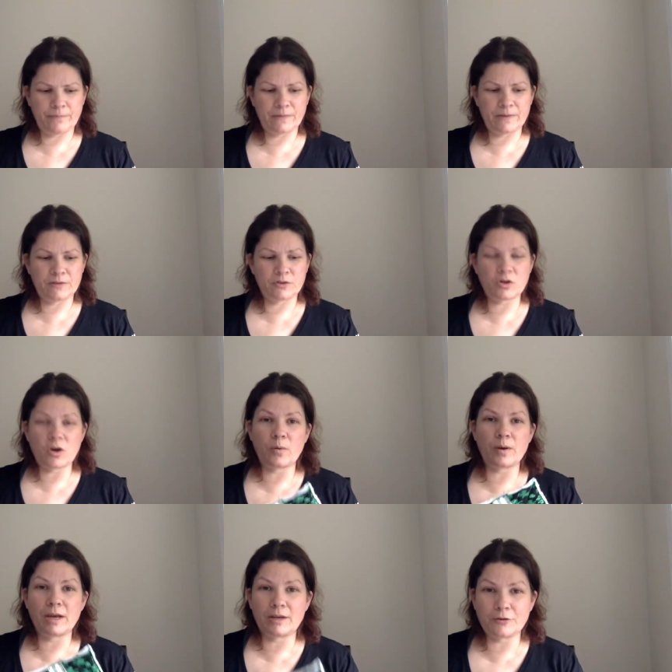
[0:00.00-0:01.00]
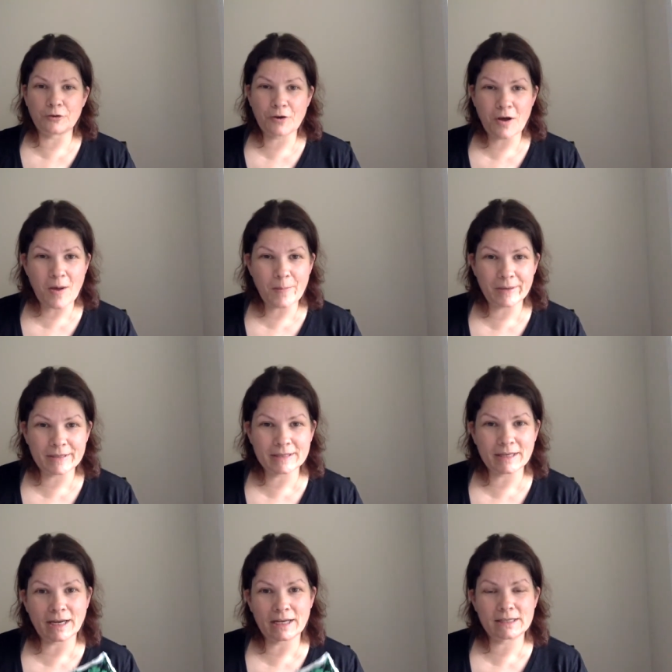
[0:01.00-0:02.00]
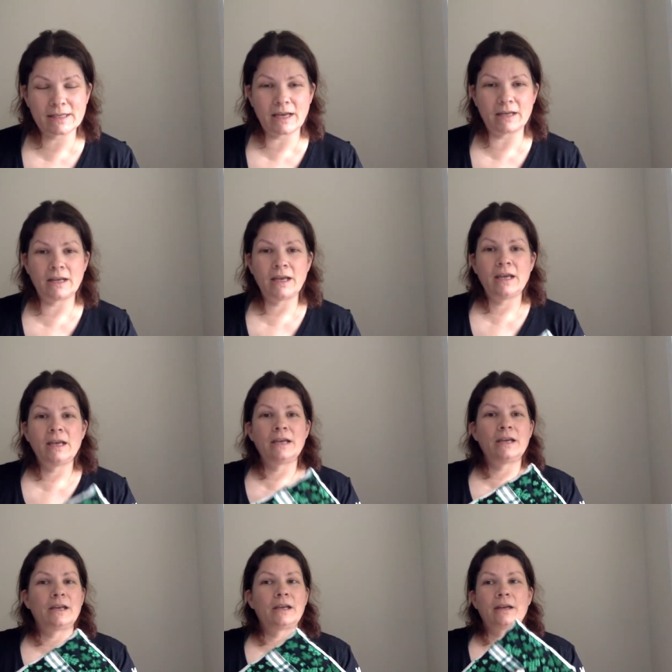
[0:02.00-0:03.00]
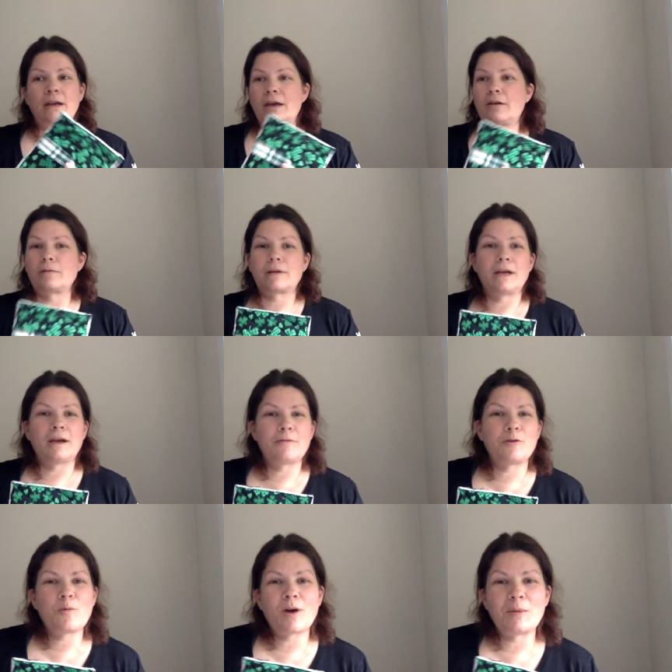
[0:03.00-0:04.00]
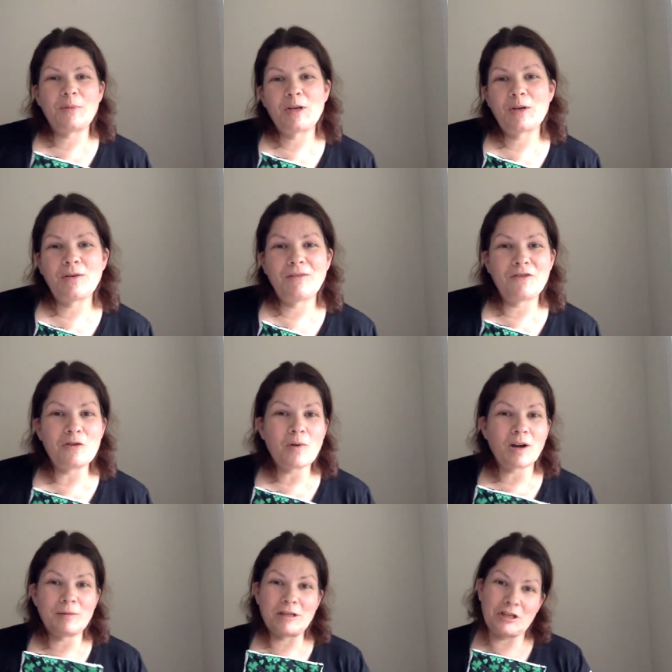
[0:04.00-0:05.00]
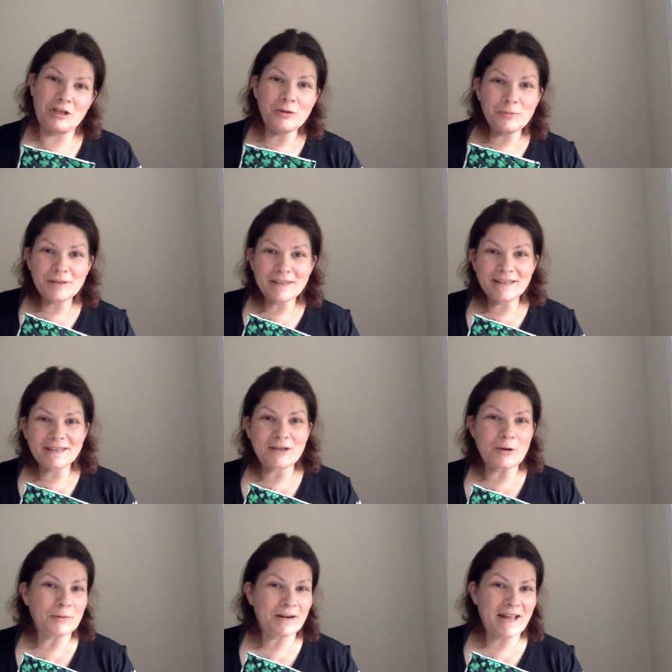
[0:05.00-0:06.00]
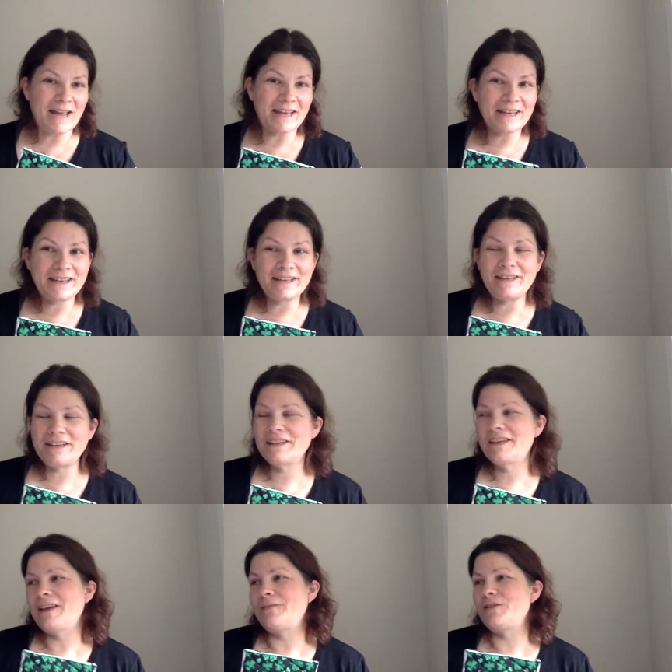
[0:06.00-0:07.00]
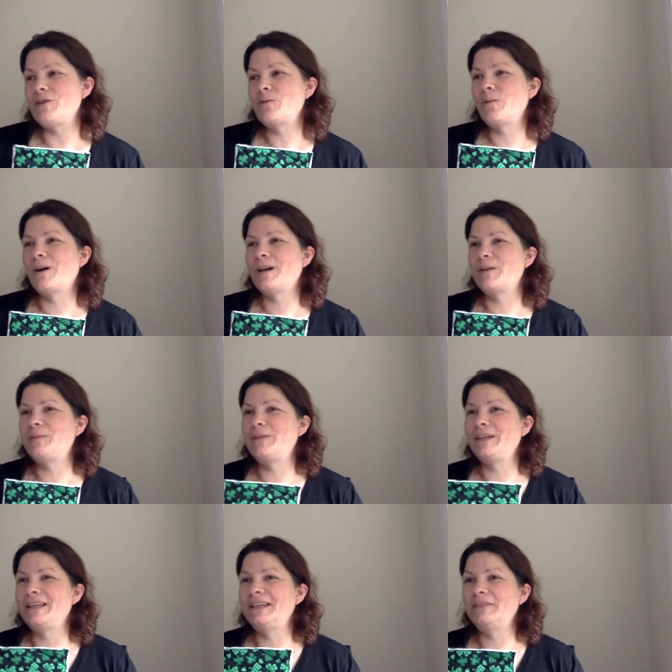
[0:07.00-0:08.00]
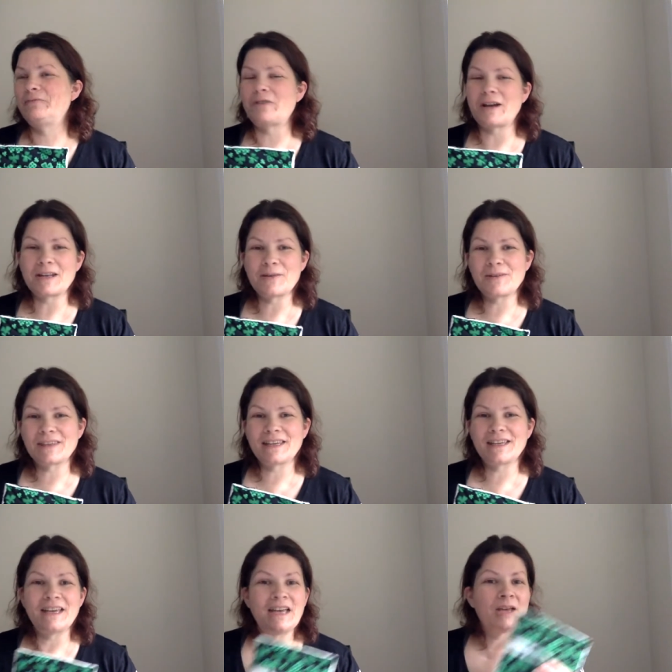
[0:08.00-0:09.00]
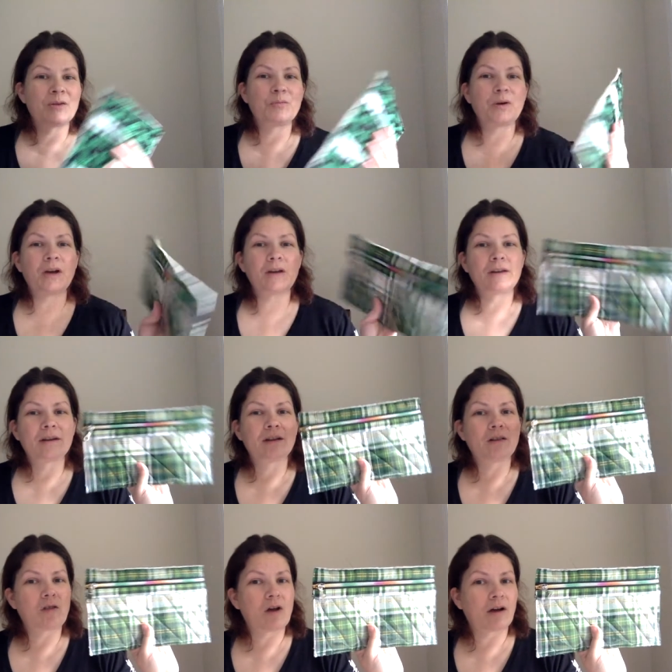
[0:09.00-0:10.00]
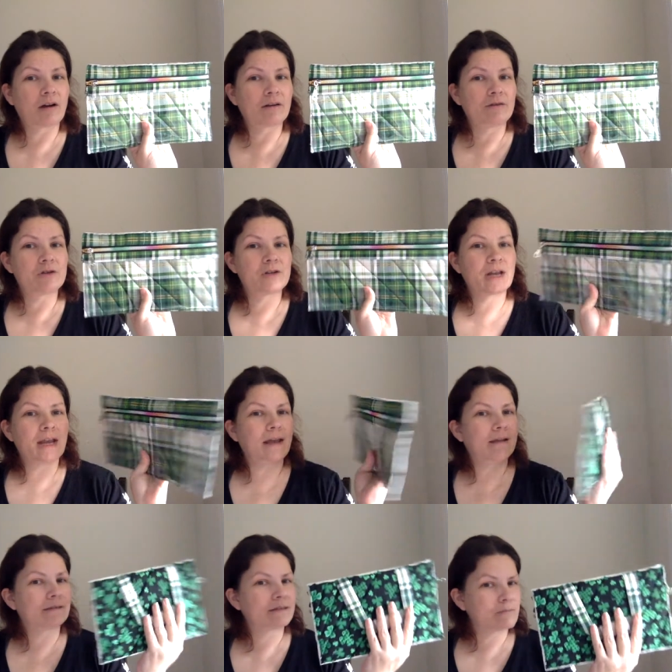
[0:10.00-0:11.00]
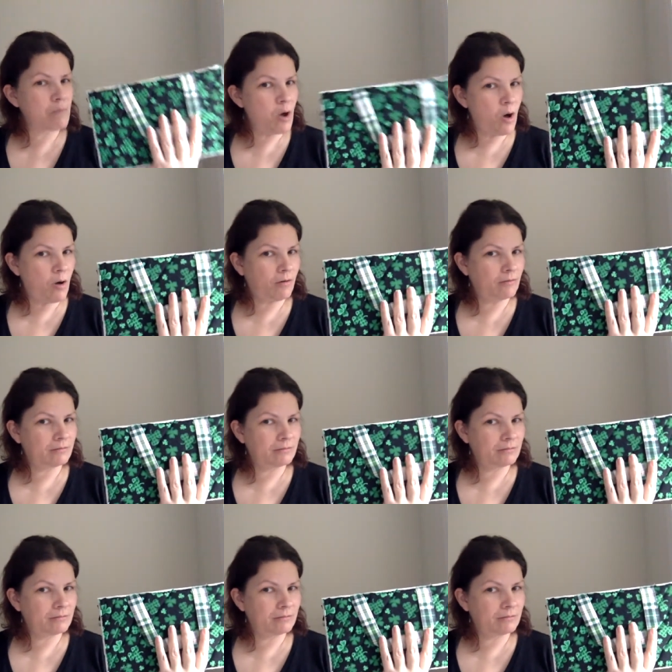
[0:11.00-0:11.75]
So in your comments, like I said, I don't care if you want to be cute with it, go right ahead. If you want to be funny with it, but large and small,